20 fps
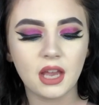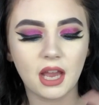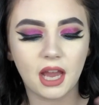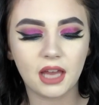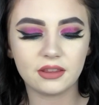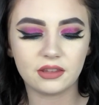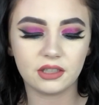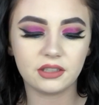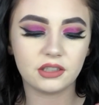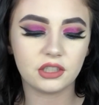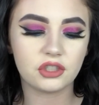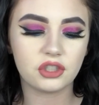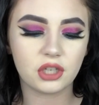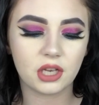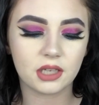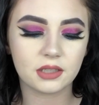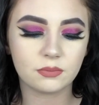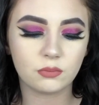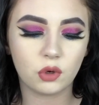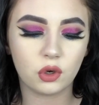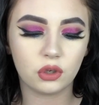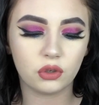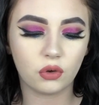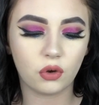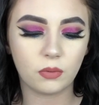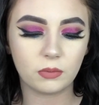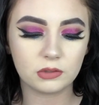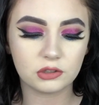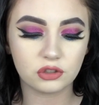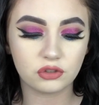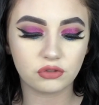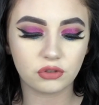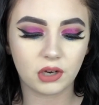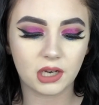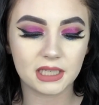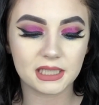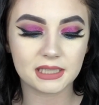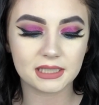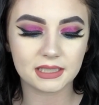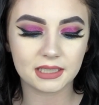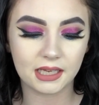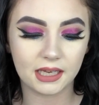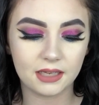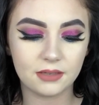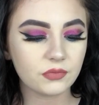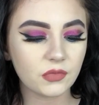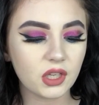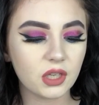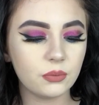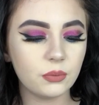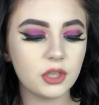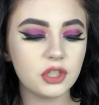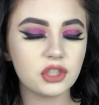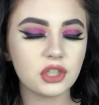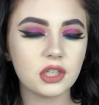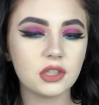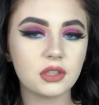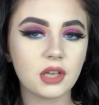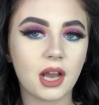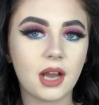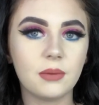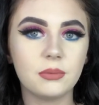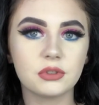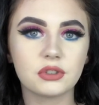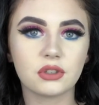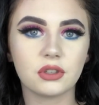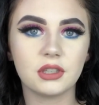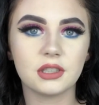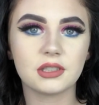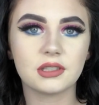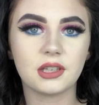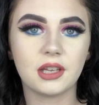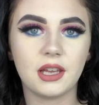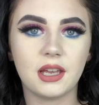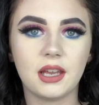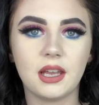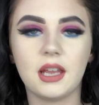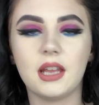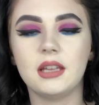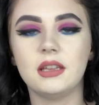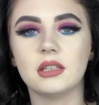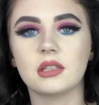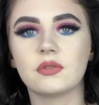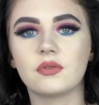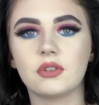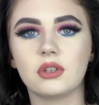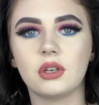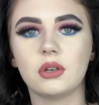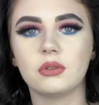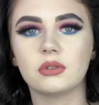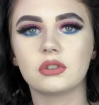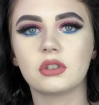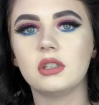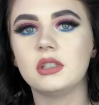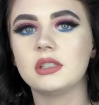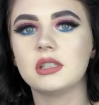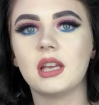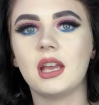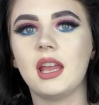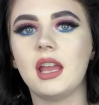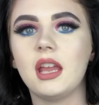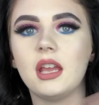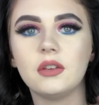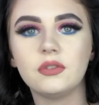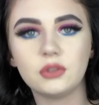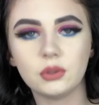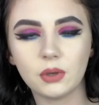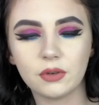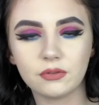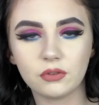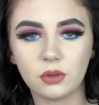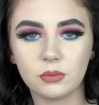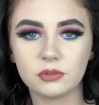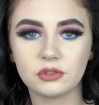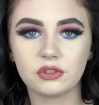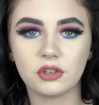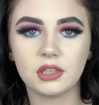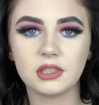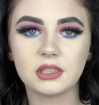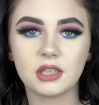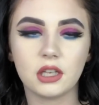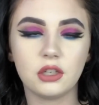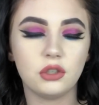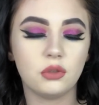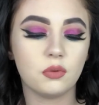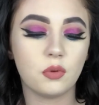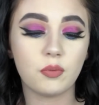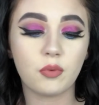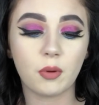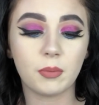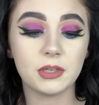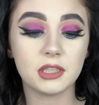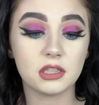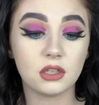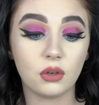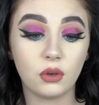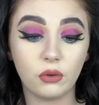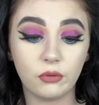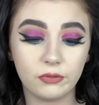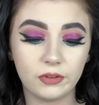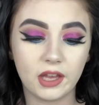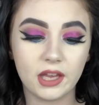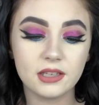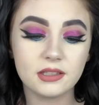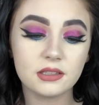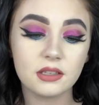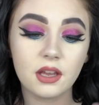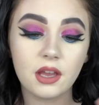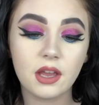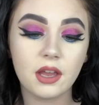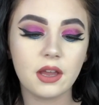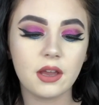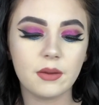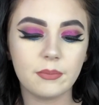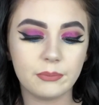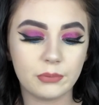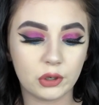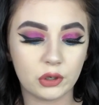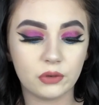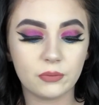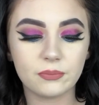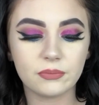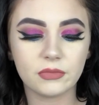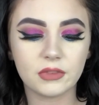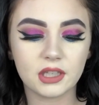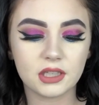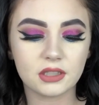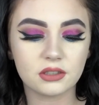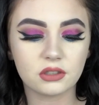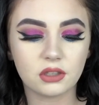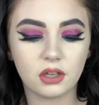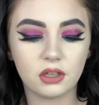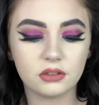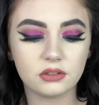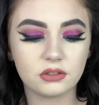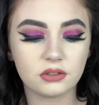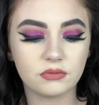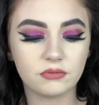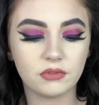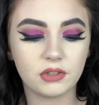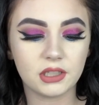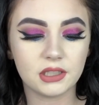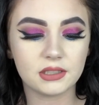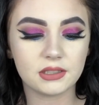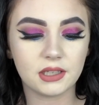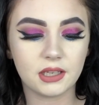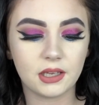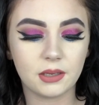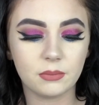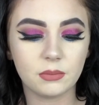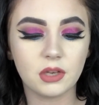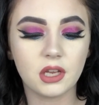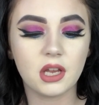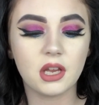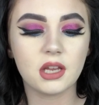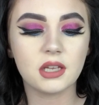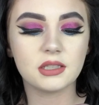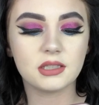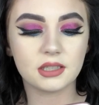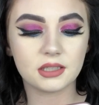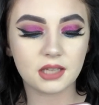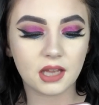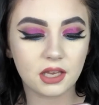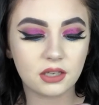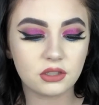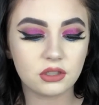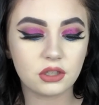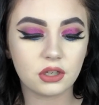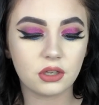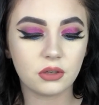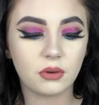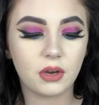I think that she has more normal to dry skin, which is, I was going to say in this video, I was going to say if you have normal to dry skin, you will probably love this. But this girl doesn't really seem to tend to.